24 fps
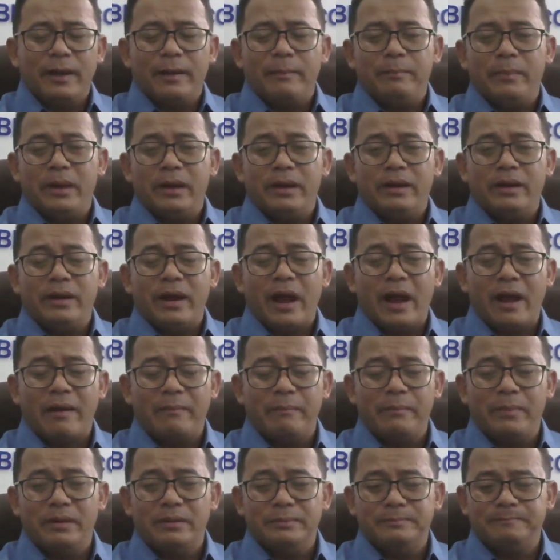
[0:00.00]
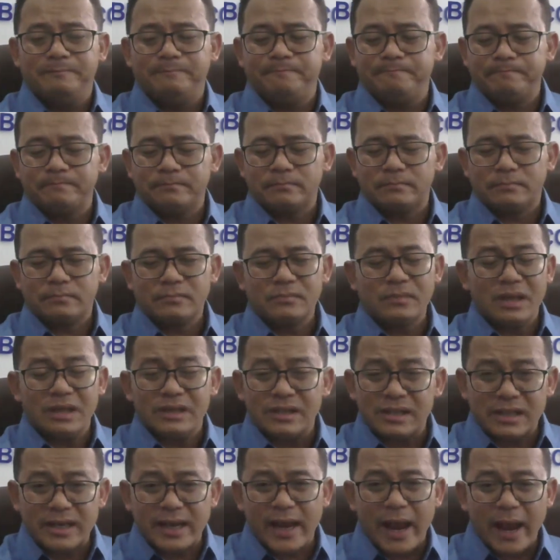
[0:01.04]
Many have been
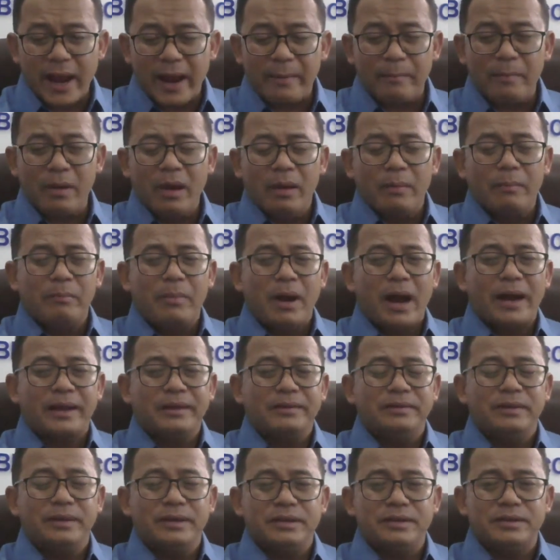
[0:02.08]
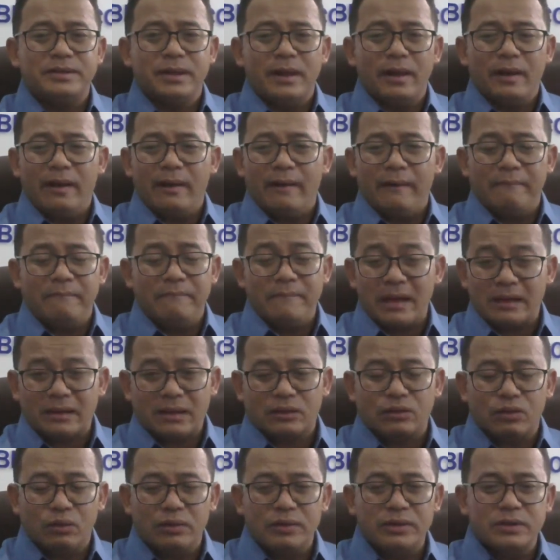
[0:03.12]
scammed by these
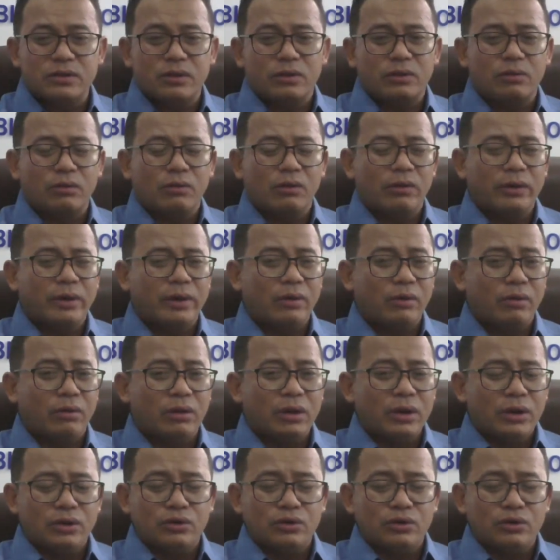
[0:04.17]
methodologies on all.